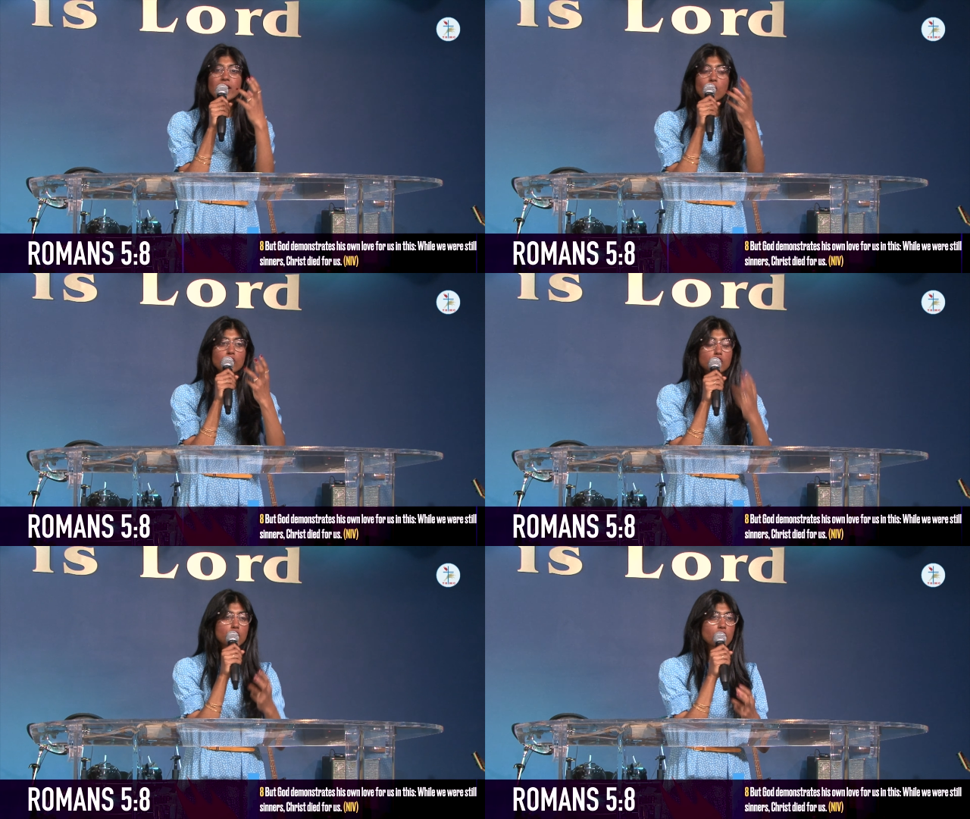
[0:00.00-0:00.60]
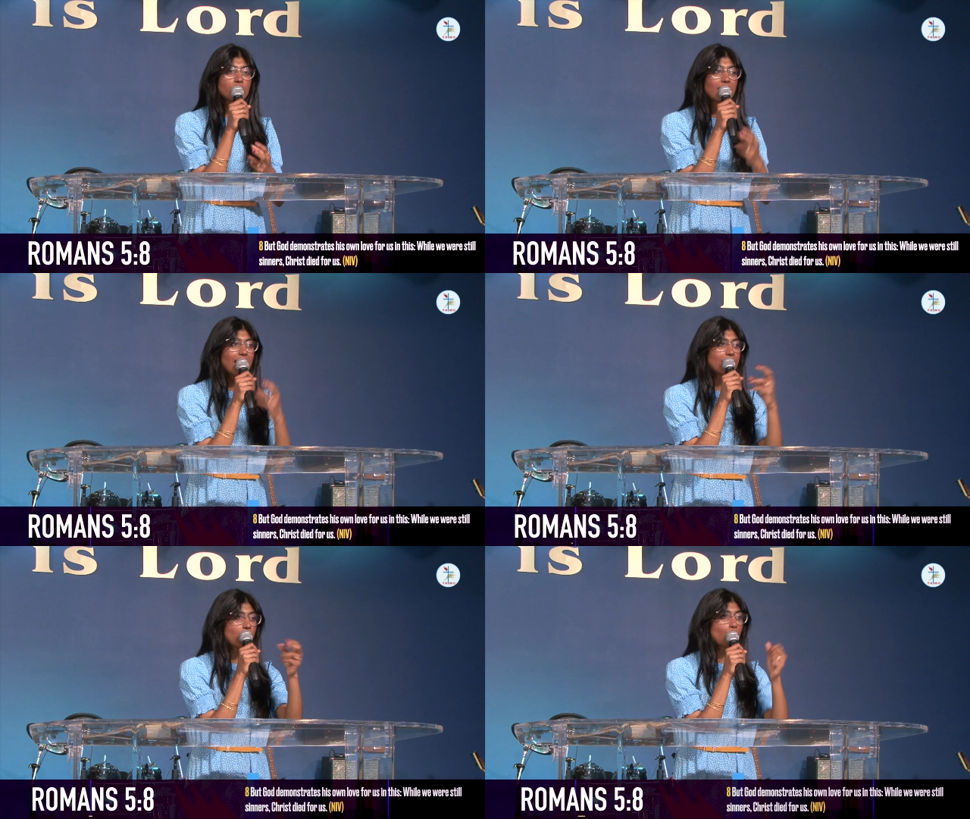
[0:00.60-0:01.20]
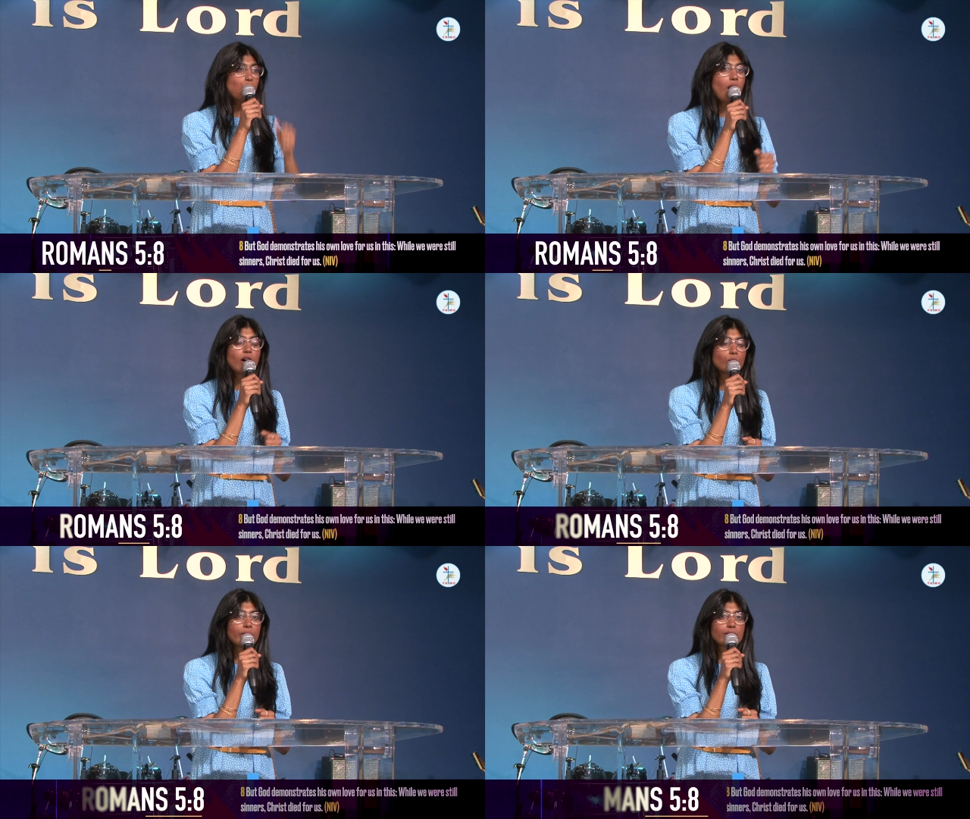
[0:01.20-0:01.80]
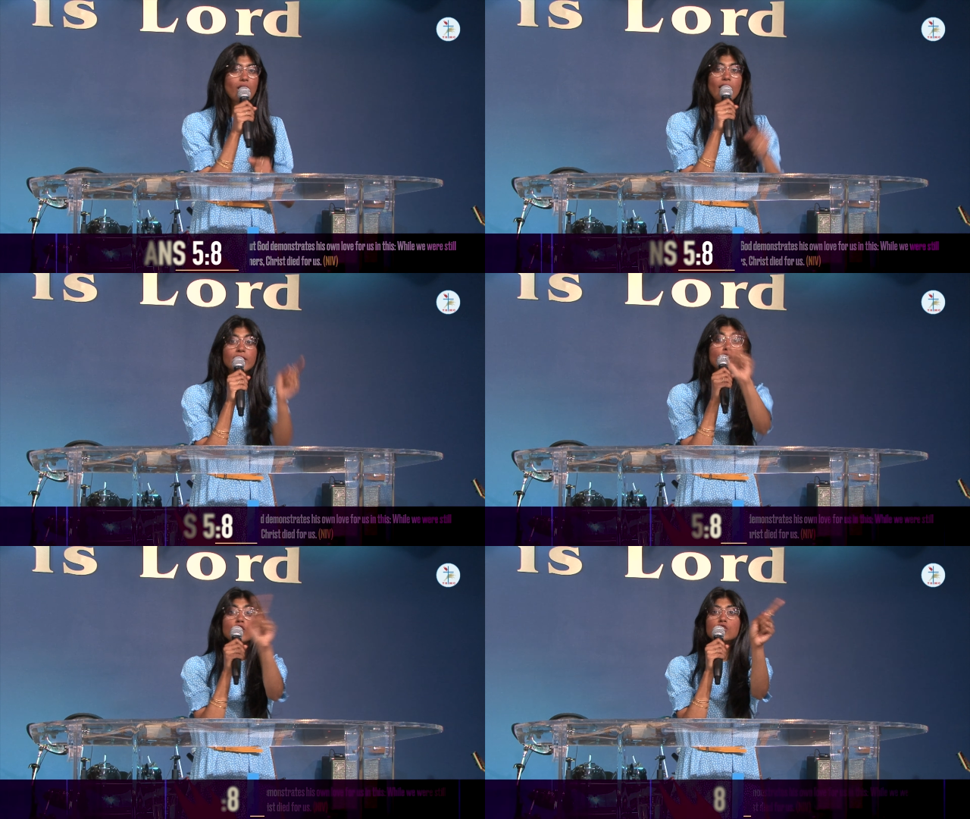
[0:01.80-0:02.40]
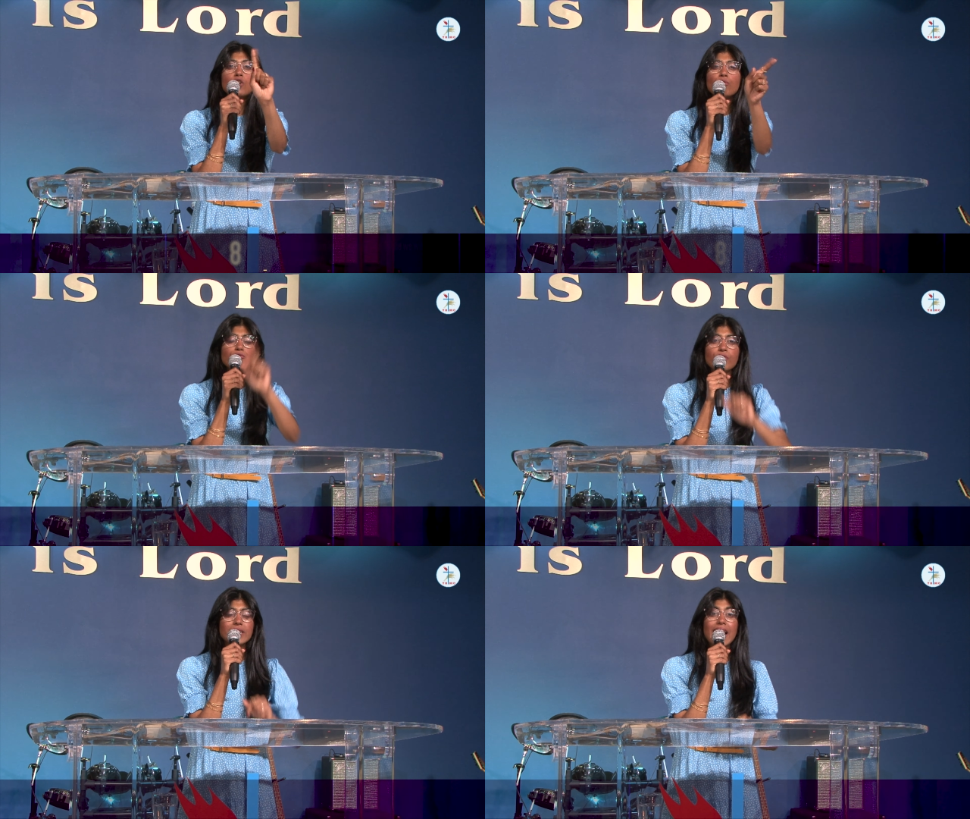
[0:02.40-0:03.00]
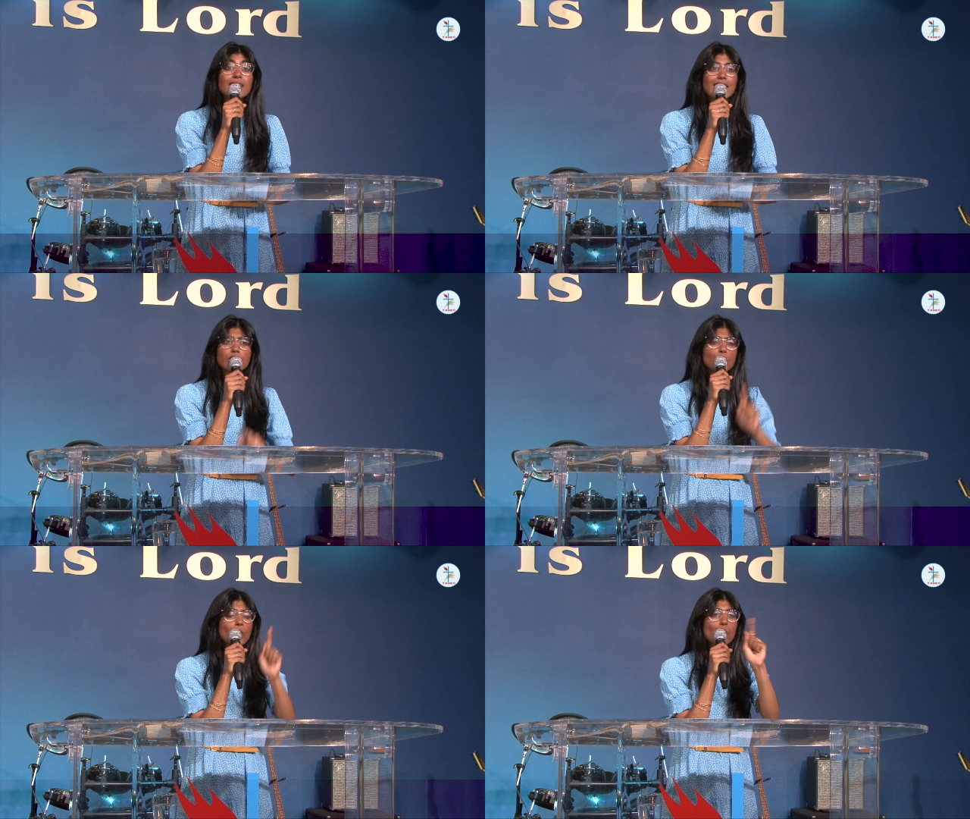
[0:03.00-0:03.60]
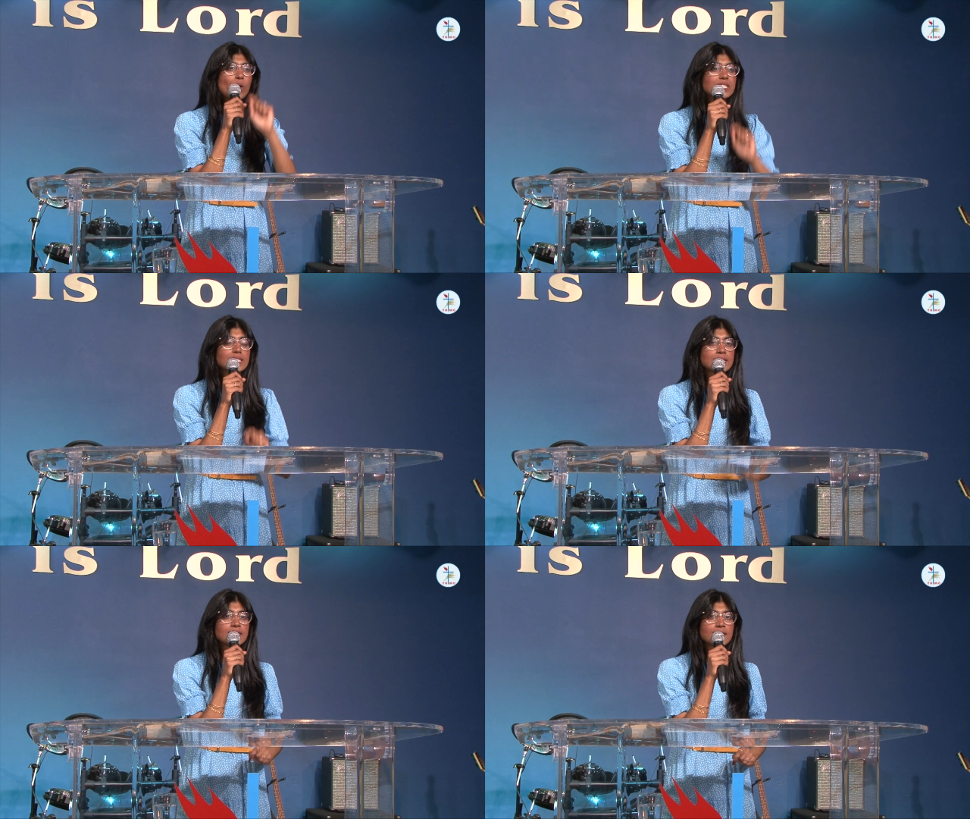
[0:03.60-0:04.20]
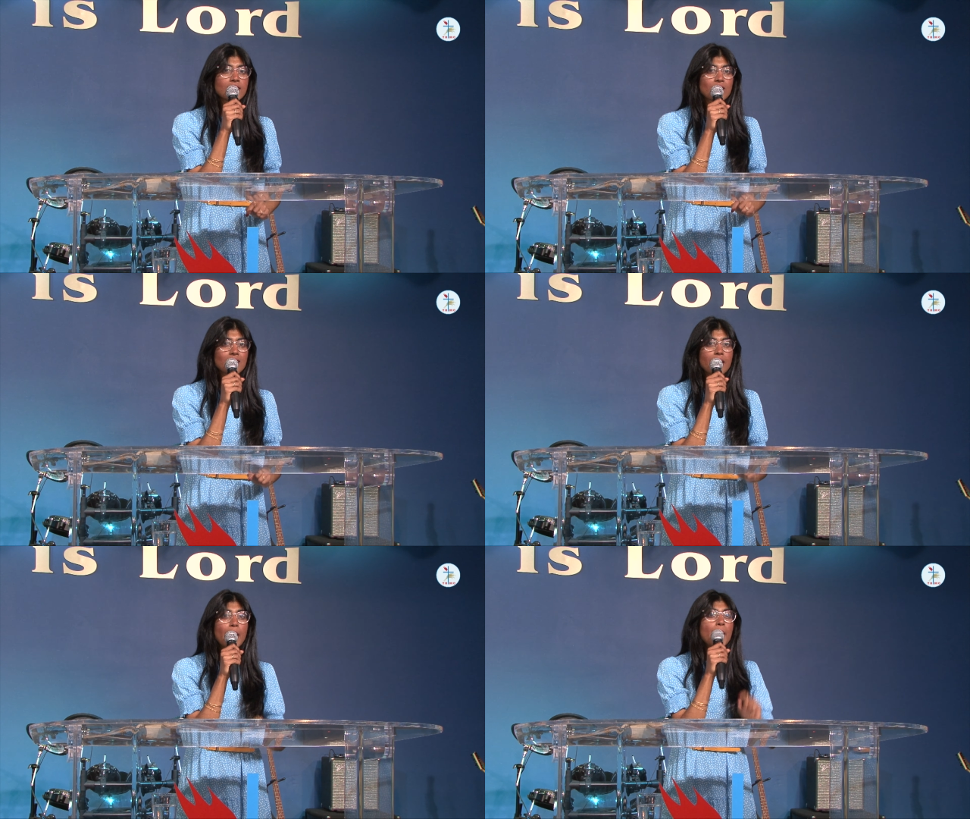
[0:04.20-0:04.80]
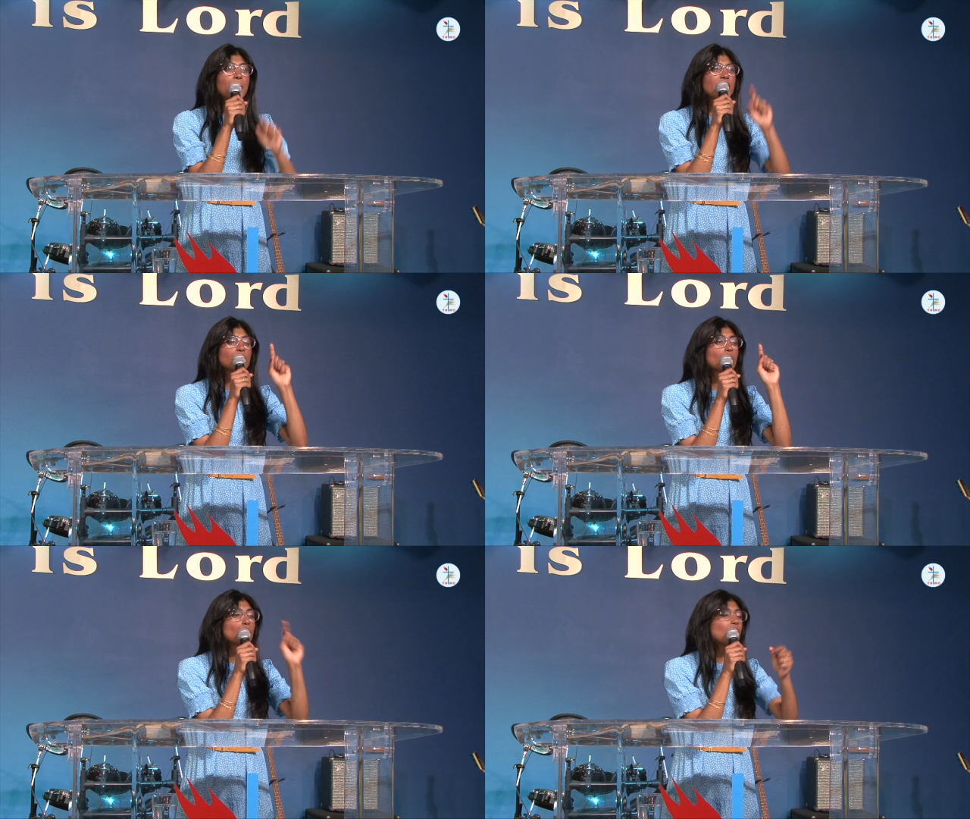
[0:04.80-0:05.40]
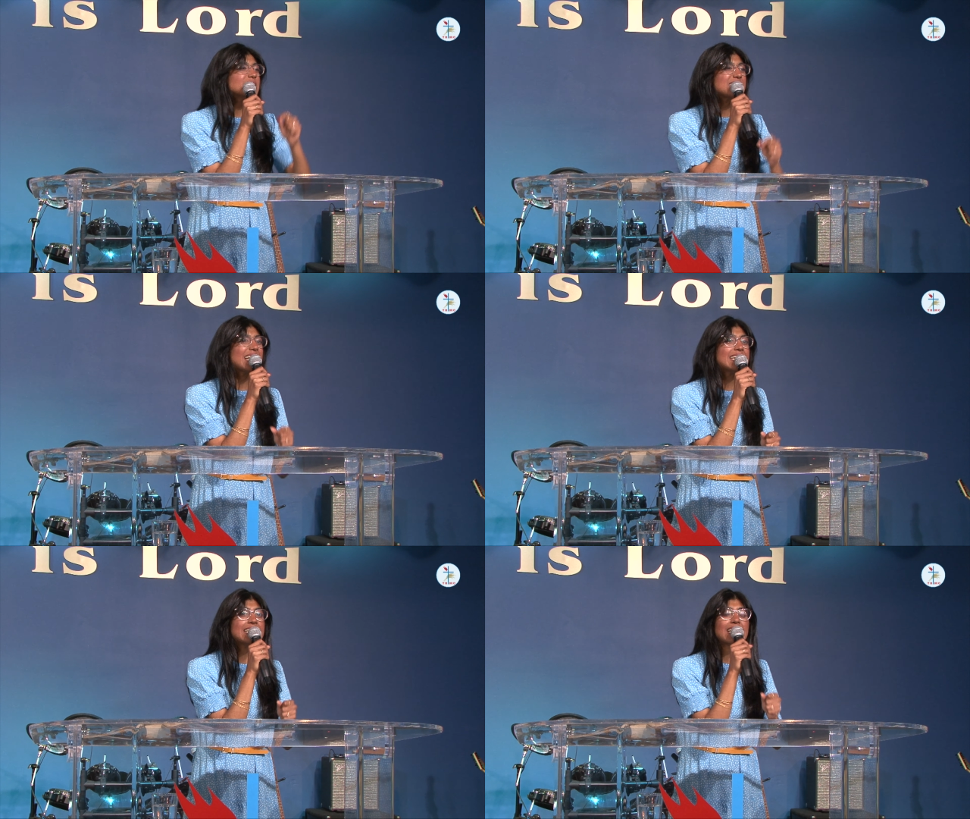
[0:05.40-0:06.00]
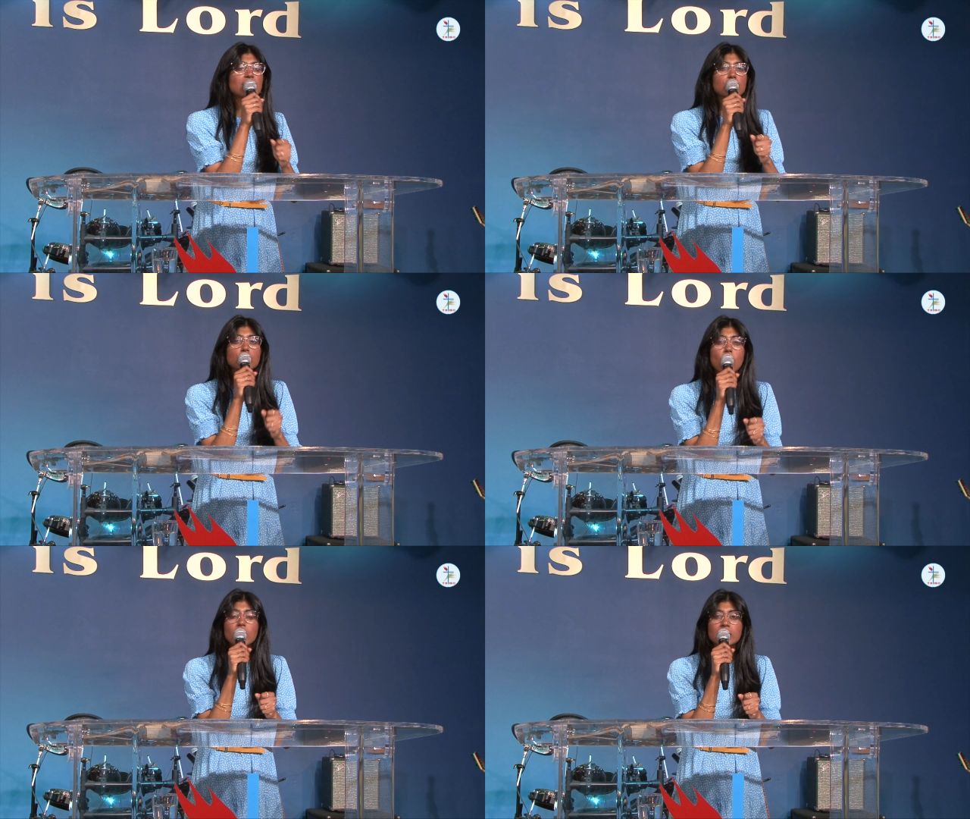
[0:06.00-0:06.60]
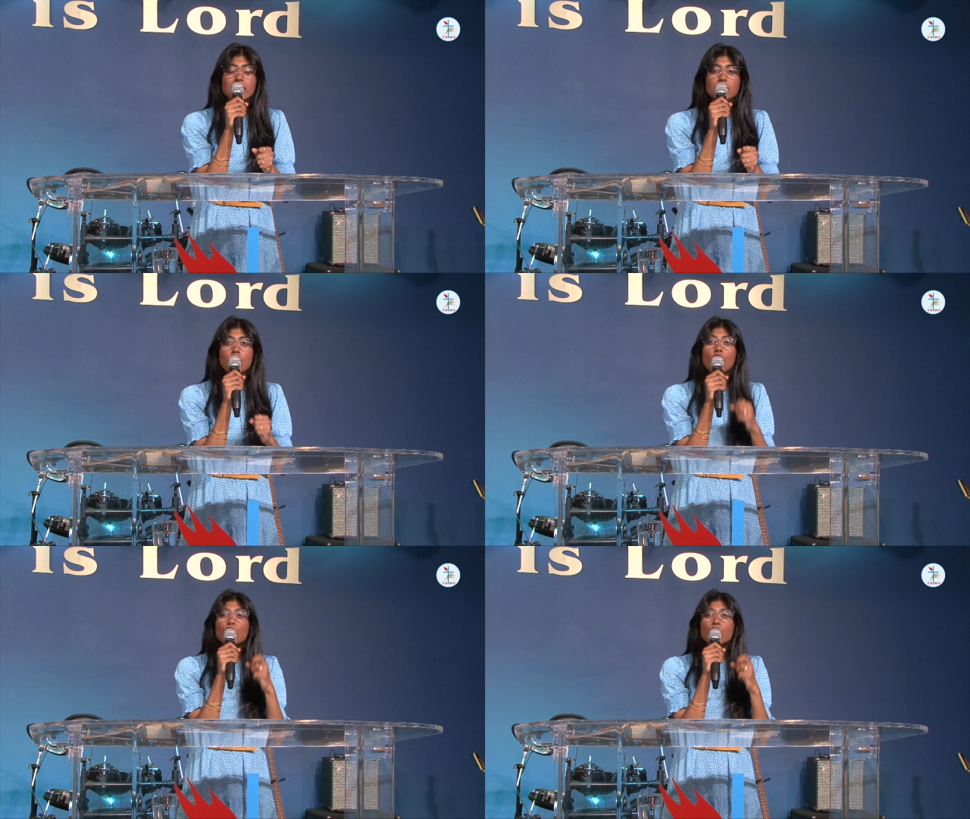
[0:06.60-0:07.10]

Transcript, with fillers: our journey and our walk with God, don't forget that you were once a sinner, that you were once hidden in the darkness.